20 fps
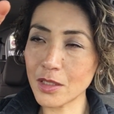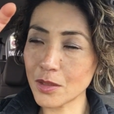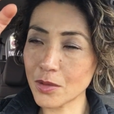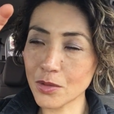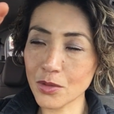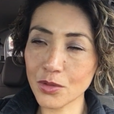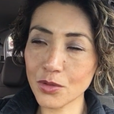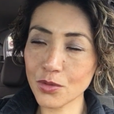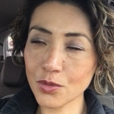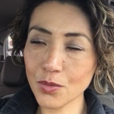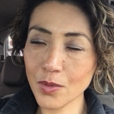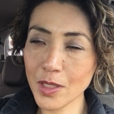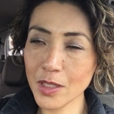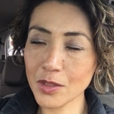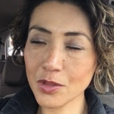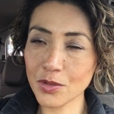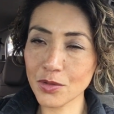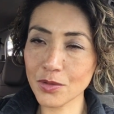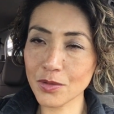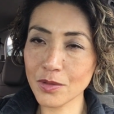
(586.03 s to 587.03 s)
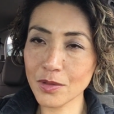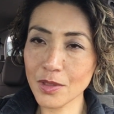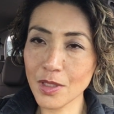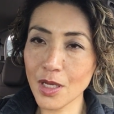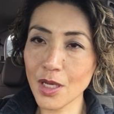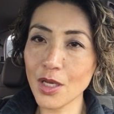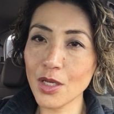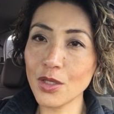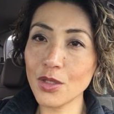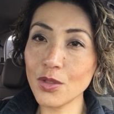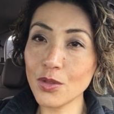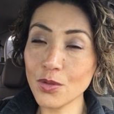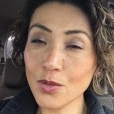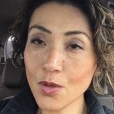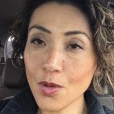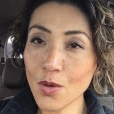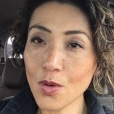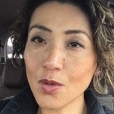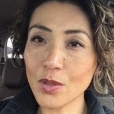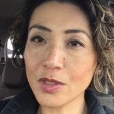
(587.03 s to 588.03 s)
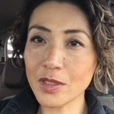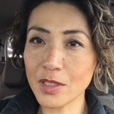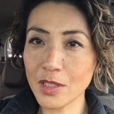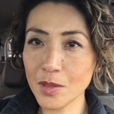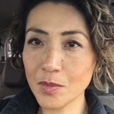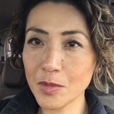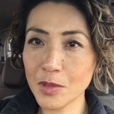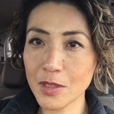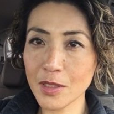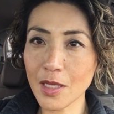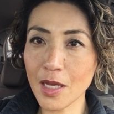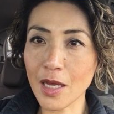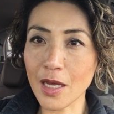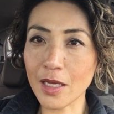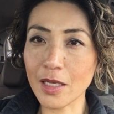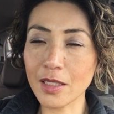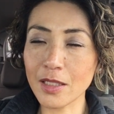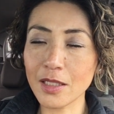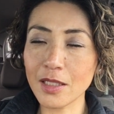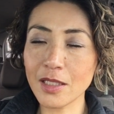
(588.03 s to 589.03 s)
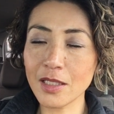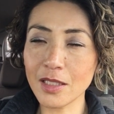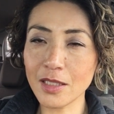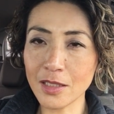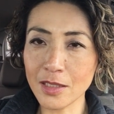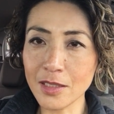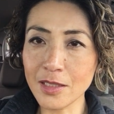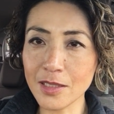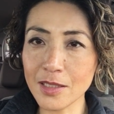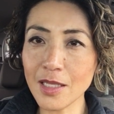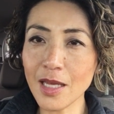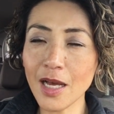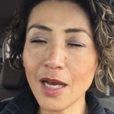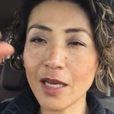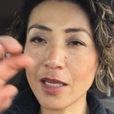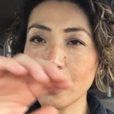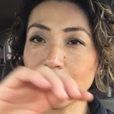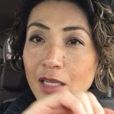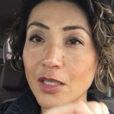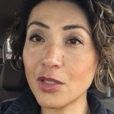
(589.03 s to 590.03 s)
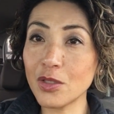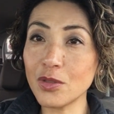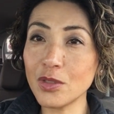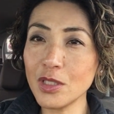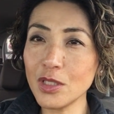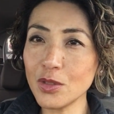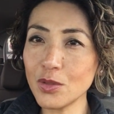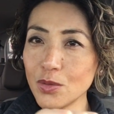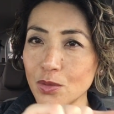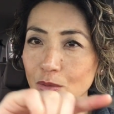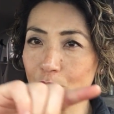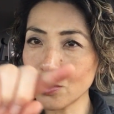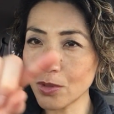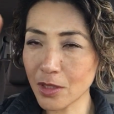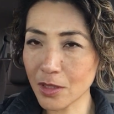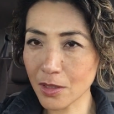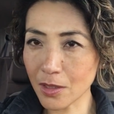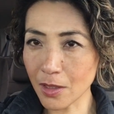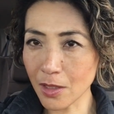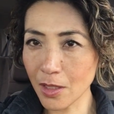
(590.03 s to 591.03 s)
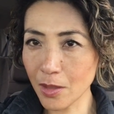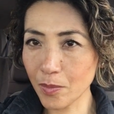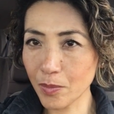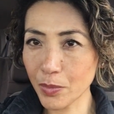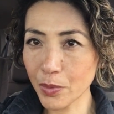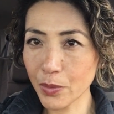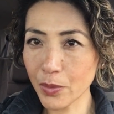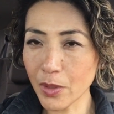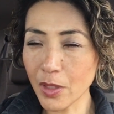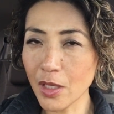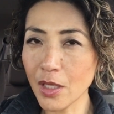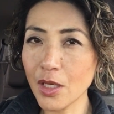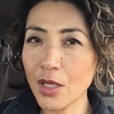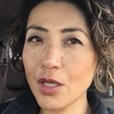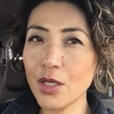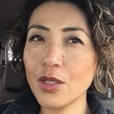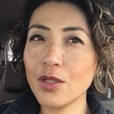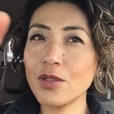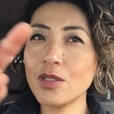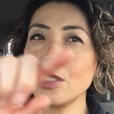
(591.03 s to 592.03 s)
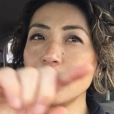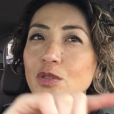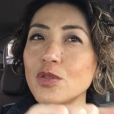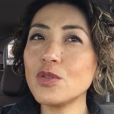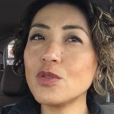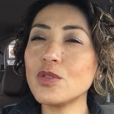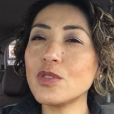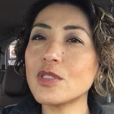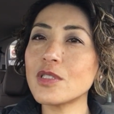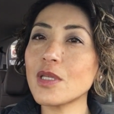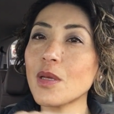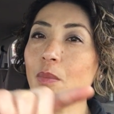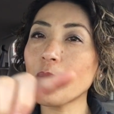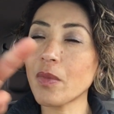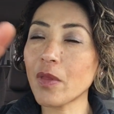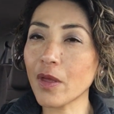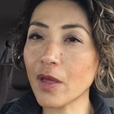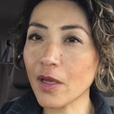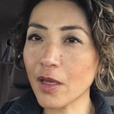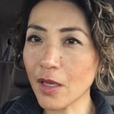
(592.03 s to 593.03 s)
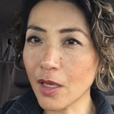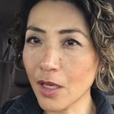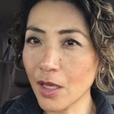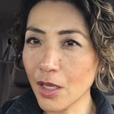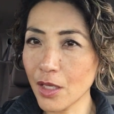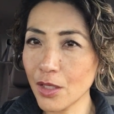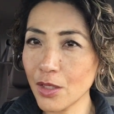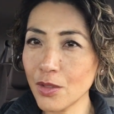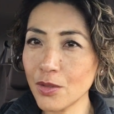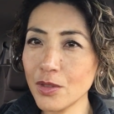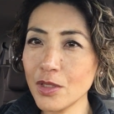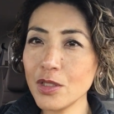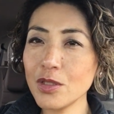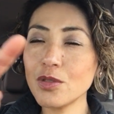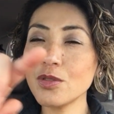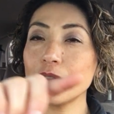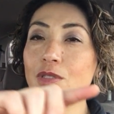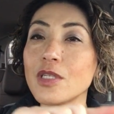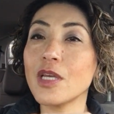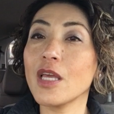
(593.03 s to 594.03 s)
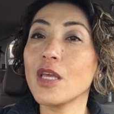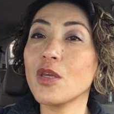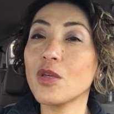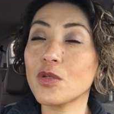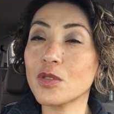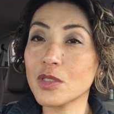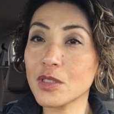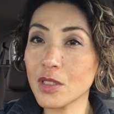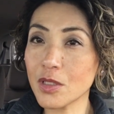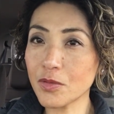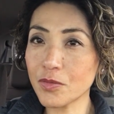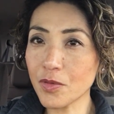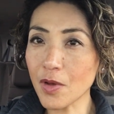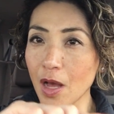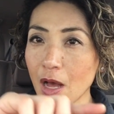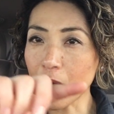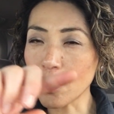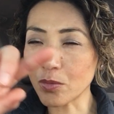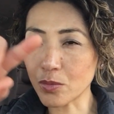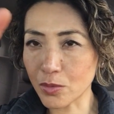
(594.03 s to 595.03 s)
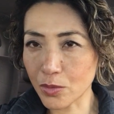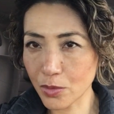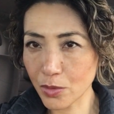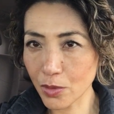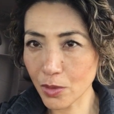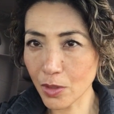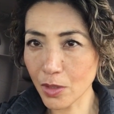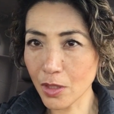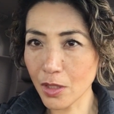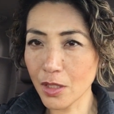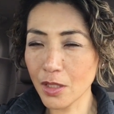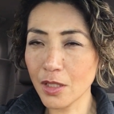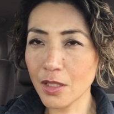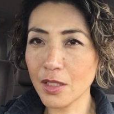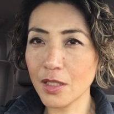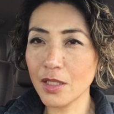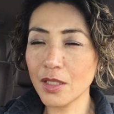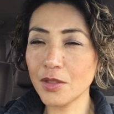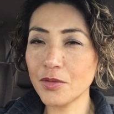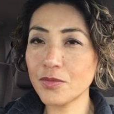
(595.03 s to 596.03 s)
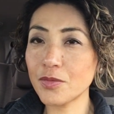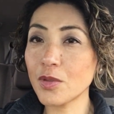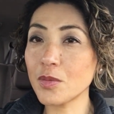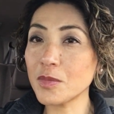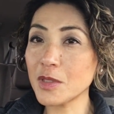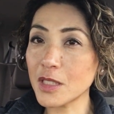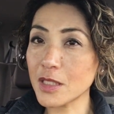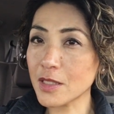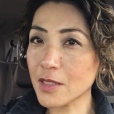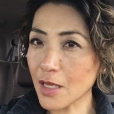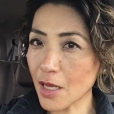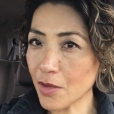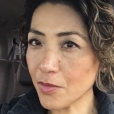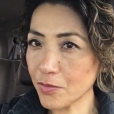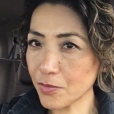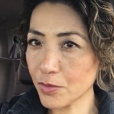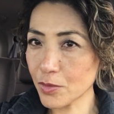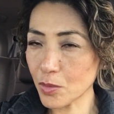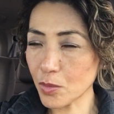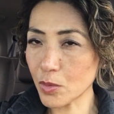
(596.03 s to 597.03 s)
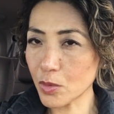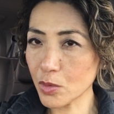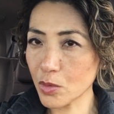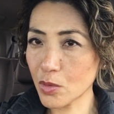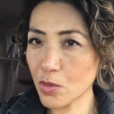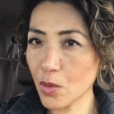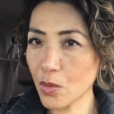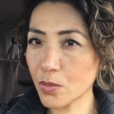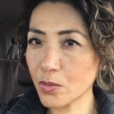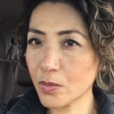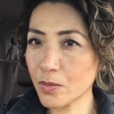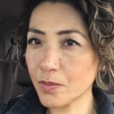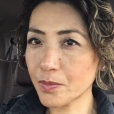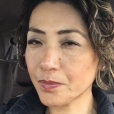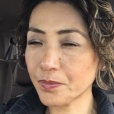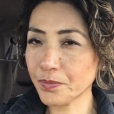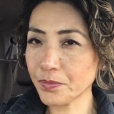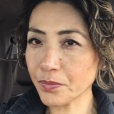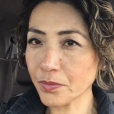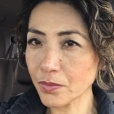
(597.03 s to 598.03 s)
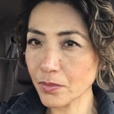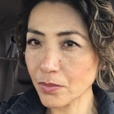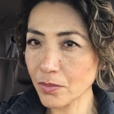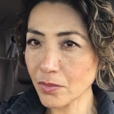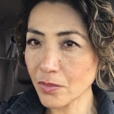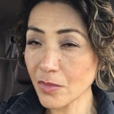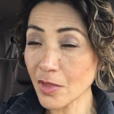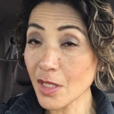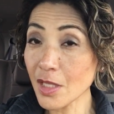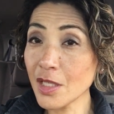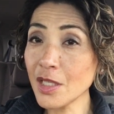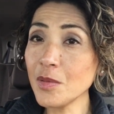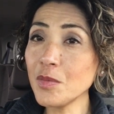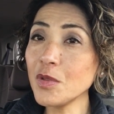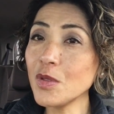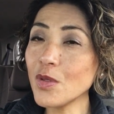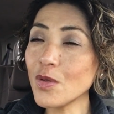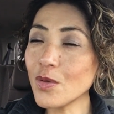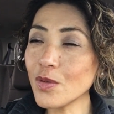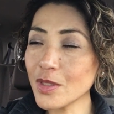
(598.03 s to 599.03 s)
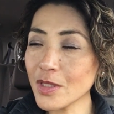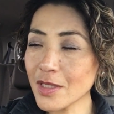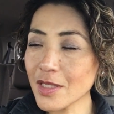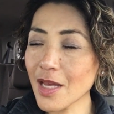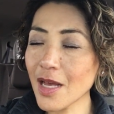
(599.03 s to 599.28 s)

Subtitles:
situation, in deep inside that you need to do this leap. You need to do something. You need to take yourself out from this comfortable zone, even though it's